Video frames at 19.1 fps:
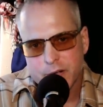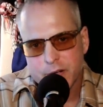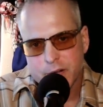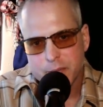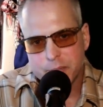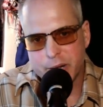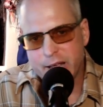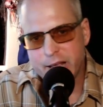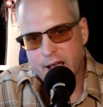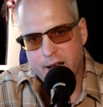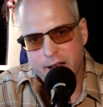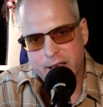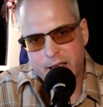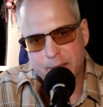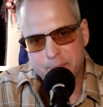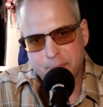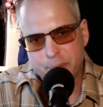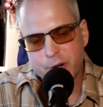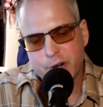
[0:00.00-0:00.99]
But he had a
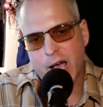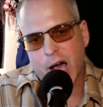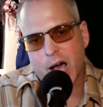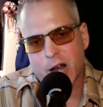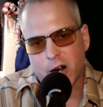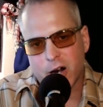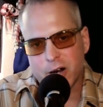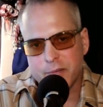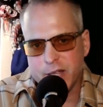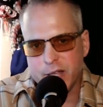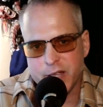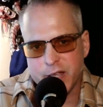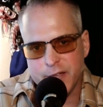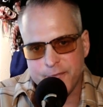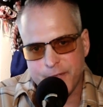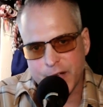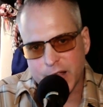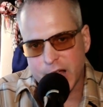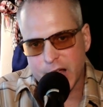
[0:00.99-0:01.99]
hit put out on him. He
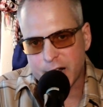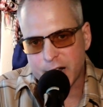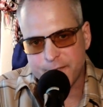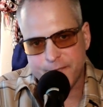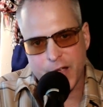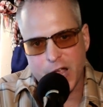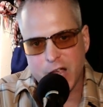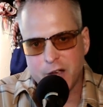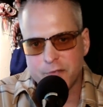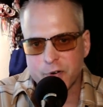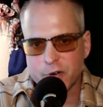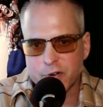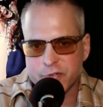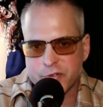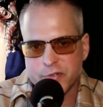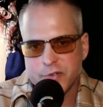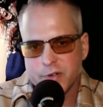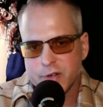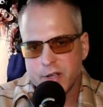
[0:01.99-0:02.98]
fell out of
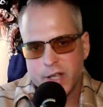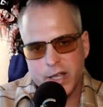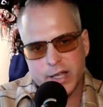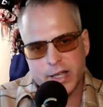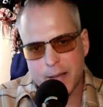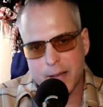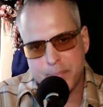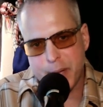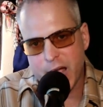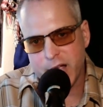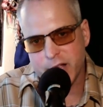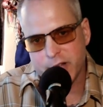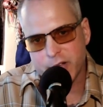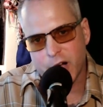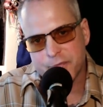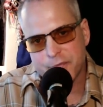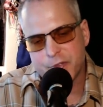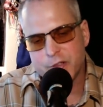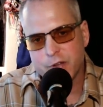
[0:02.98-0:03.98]
favors. He got banged
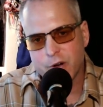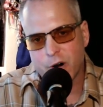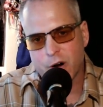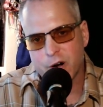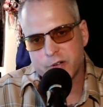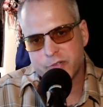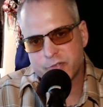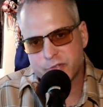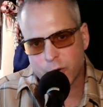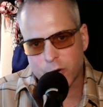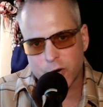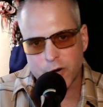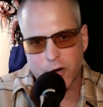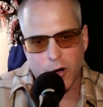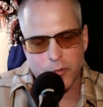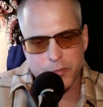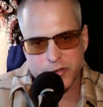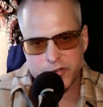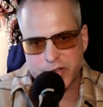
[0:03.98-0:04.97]
off the yard. Sort of
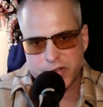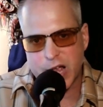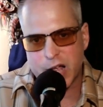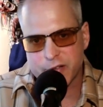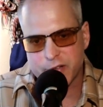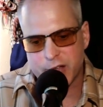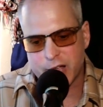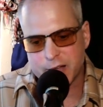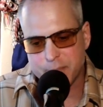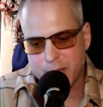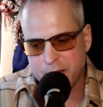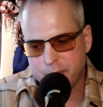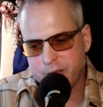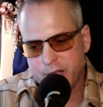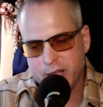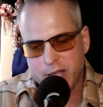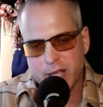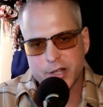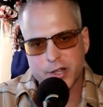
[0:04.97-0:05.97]
almost sounds like maybe
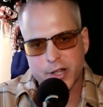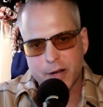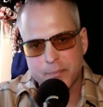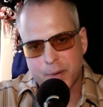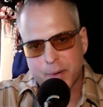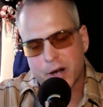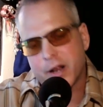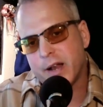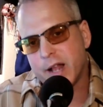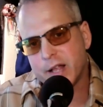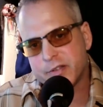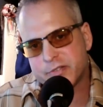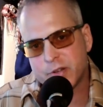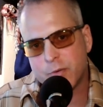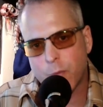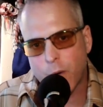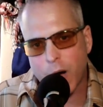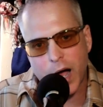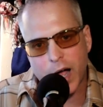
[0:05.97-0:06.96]
he ended up on an
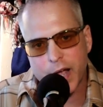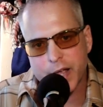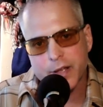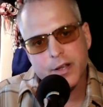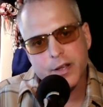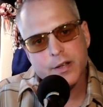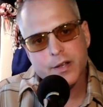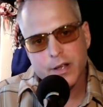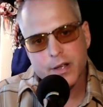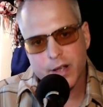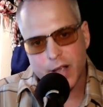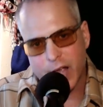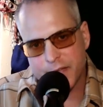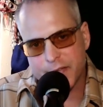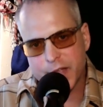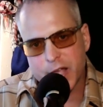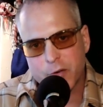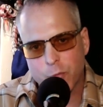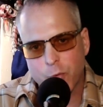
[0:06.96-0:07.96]
S&Y and
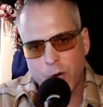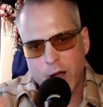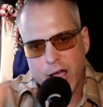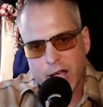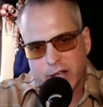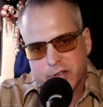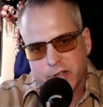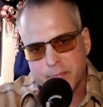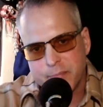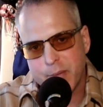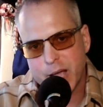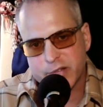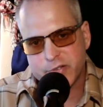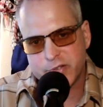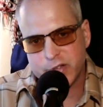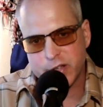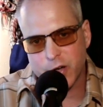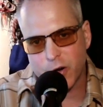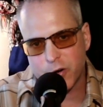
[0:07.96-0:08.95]
then ran to
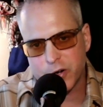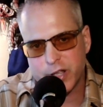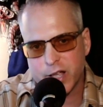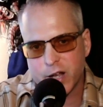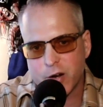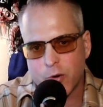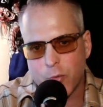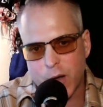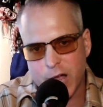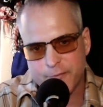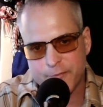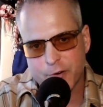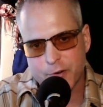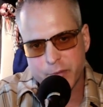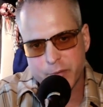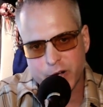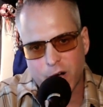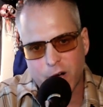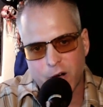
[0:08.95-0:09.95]
Mexico to get away from
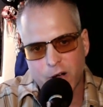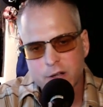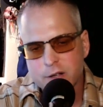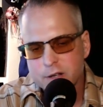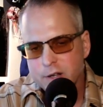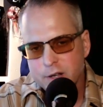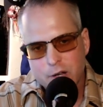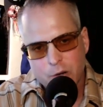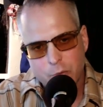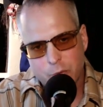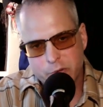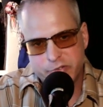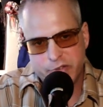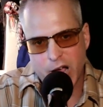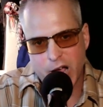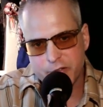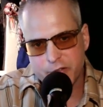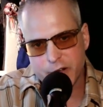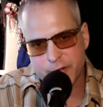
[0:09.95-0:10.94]
it all. Was
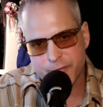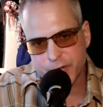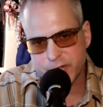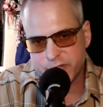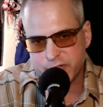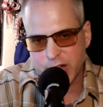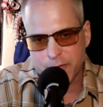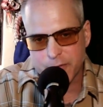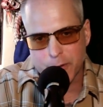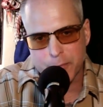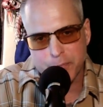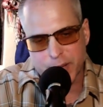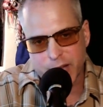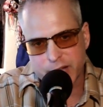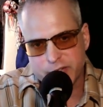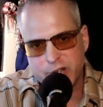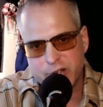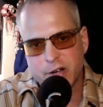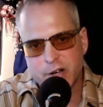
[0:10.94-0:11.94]
down there for several
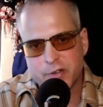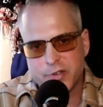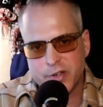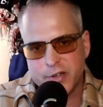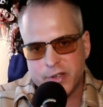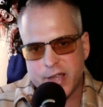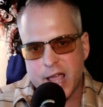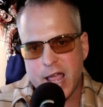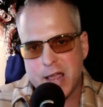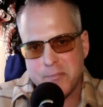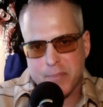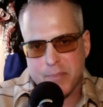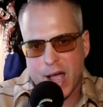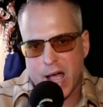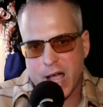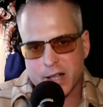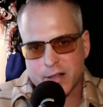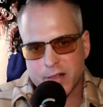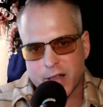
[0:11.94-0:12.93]
plus years and came
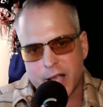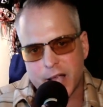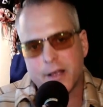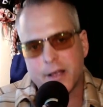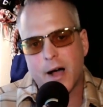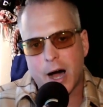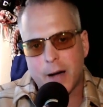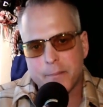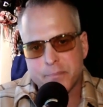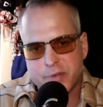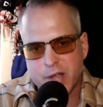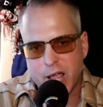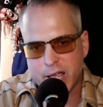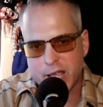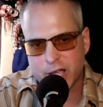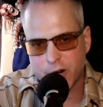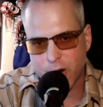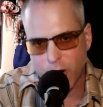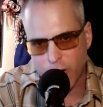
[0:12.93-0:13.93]
back like, I'm
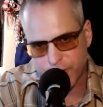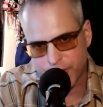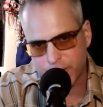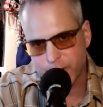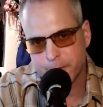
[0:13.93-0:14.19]
taking over.